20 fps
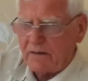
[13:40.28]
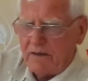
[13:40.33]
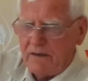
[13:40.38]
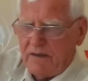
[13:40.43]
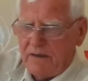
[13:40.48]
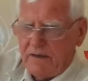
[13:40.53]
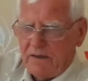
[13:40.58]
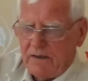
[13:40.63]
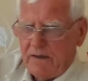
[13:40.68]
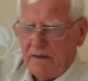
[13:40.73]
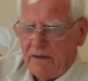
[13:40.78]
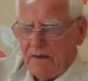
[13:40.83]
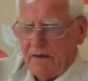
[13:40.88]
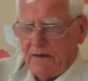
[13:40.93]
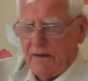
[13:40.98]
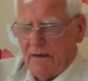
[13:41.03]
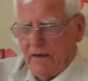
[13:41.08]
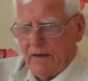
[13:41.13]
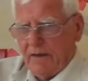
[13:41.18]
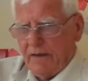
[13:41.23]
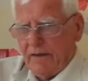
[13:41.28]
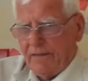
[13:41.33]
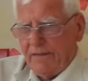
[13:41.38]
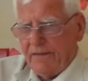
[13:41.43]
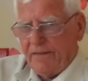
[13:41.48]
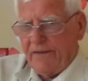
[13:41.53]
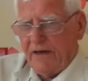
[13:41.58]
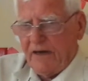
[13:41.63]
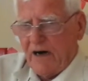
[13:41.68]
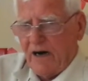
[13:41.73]
the
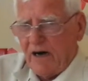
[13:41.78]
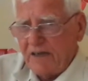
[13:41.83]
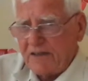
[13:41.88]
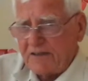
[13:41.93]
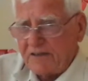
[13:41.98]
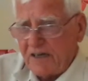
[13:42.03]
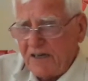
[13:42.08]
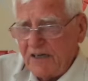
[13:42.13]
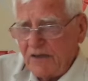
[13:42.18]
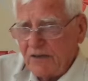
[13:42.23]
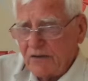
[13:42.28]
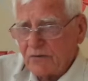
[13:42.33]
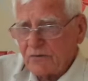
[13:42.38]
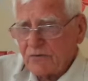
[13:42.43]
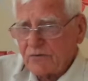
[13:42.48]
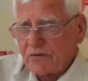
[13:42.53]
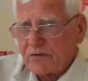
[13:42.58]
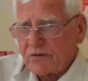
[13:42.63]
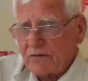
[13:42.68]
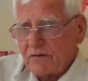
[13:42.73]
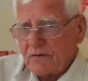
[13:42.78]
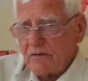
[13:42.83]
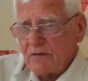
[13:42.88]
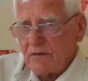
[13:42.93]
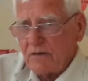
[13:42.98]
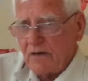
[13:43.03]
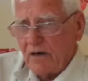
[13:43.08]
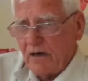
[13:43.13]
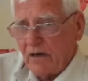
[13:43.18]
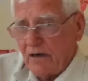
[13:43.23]
ideals
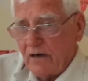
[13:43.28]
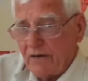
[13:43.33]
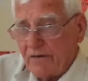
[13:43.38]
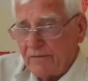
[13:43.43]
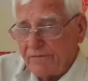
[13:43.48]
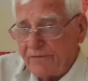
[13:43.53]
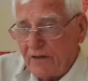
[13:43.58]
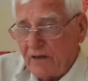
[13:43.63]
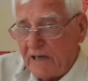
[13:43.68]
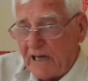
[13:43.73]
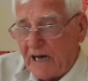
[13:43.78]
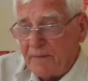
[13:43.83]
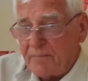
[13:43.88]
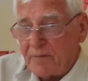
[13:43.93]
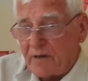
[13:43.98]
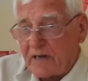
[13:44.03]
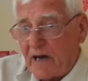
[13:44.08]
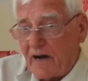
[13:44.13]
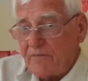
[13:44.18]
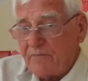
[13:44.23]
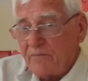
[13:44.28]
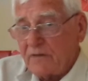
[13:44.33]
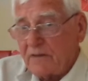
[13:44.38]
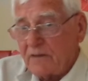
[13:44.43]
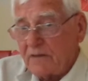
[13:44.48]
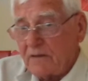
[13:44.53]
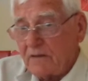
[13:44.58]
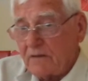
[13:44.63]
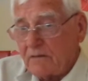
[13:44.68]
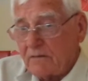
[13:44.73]
of the Labour
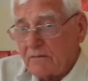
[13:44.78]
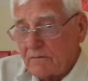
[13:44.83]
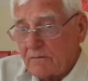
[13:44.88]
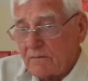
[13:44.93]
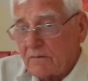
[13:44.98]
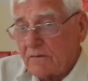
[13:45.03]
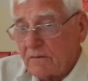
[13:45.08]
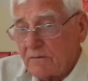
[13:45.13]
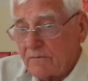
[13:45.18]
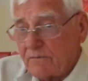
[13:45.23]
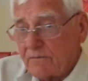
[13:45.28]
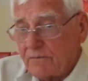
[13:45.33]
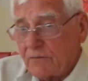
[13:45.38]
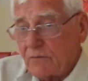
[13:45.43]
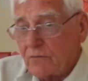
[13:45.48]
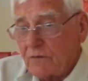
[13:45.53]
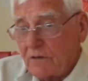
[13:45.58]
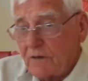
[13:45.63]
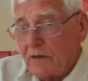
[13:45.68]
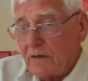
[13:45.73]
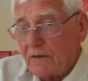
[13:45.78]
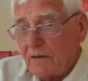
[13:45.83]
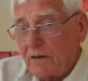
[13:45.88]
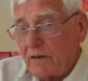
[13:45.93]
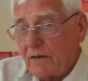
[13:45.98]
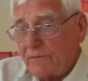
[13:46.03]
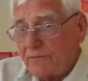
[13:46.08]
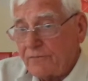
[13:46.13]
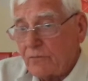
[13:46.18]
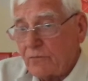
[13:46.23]
government in the
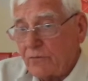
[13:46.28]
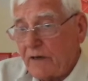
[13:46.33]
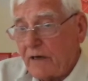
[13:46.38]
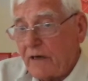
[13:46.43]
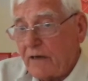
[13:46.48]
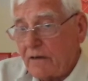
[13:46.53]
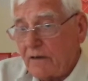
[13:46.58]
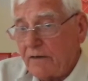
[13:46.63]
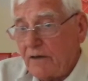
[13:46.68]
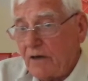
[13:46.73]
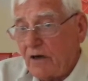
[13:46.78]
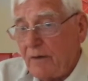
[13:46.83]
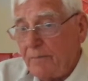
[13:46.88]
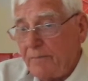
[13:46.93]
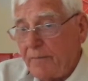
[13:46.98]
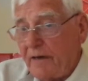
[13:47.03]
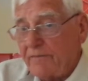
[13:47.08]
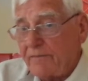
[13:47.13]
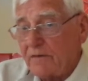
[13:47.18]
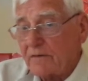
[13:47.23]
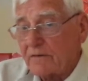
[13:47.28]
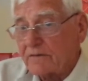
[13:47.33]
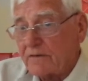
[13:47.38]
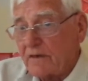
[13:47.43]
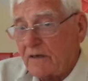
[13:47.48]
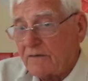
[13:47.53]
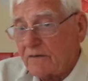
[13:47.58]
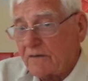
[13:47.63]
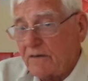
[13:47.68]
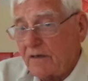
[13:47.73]
1948 and Nye Bevan,
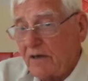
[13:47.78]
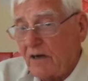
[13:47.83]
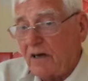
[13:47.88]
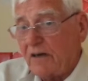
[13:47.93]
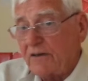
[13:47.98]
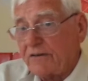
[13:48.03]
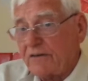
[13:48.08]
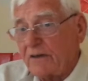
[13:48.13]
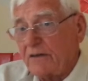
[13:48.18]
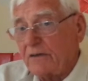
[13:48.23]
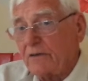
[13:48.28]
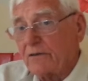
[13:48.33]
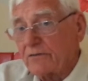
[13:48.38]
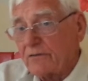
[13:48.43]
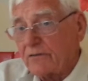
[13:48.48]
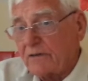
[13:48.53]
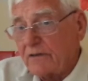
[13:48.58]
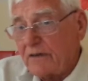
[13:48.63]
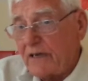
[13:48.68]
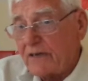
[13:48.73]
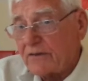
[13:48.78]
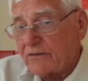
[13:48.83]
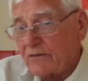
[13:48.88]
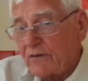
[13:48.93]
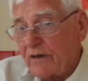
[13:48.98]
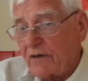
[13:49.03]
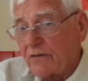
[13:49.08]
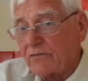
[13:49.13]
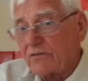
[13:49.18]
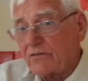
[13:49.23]
etc., the ideals of the
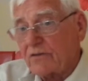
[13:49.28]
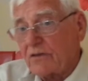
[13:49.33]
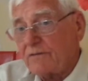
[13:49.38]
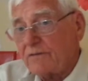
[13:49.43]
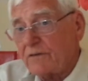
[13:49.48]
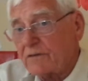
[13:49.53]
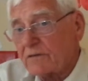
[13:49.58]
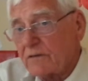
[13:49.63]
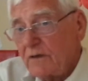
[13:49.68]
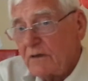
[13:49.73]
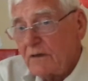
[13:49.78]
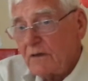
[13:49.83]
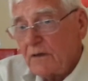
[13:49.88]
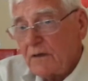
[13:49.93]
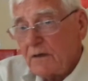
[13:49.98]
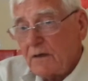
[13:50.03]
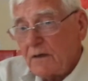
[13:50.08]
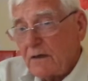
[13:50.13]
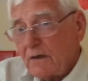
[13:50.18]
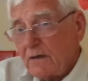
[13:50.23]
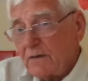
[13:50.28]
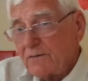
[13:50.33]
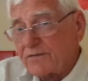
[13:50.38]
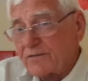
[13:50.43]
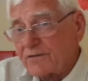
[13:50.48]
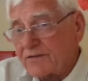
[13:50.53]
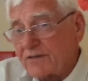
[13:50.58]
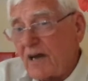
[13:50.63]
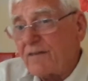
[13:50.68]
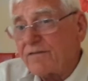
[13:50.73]
National Health Service have
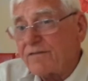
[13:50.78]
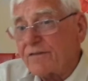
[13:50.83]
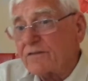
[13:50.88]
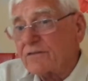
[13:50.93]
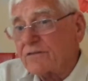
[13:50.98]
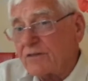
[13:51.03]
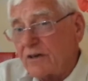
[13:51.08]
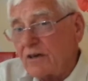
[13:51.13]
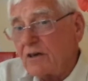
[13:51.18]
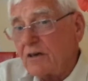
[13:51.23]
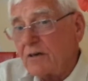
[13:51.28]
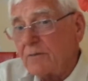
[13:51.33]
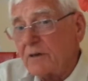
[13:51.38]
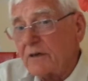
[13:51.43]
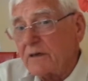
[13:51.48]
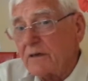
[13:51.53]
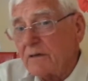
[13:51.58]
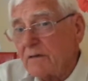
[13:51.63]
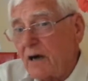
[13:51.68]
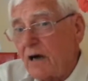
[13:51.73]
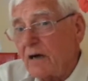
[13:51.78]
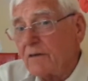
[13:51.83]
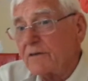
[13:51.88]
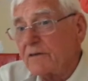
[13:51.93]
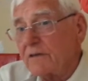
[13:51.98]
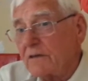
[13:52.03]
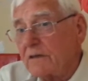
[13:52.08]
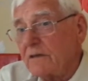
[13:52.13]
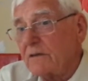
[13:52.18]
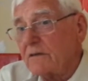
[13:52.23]
suffered terribly over
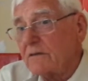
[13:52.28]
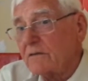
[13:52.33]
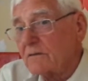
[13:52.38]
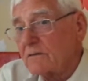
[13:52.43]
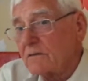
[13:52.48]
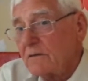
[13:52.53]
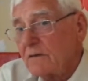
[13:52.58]
the years.